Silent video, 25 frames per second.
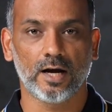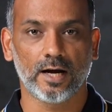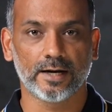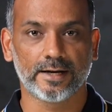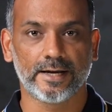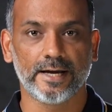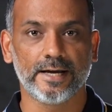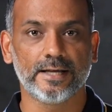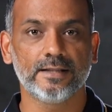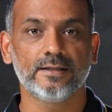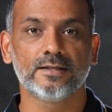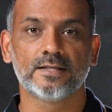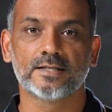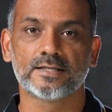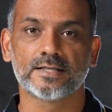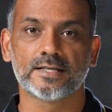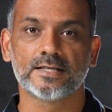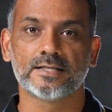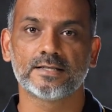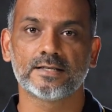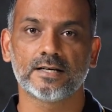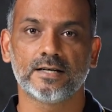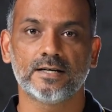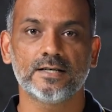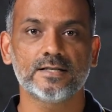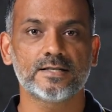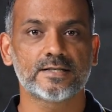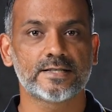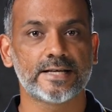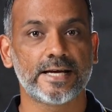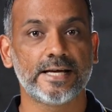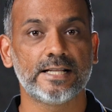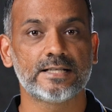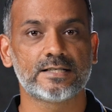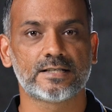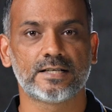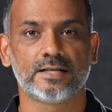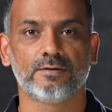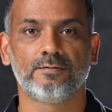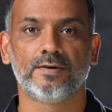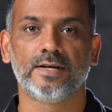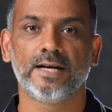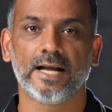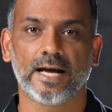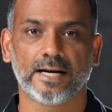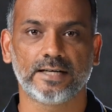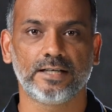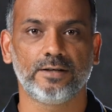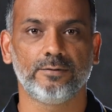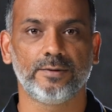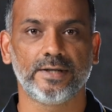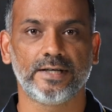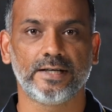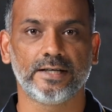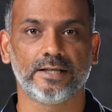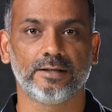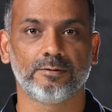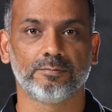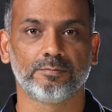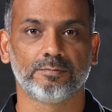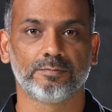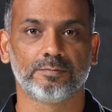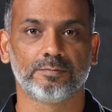Again, this is a sales-driven activity.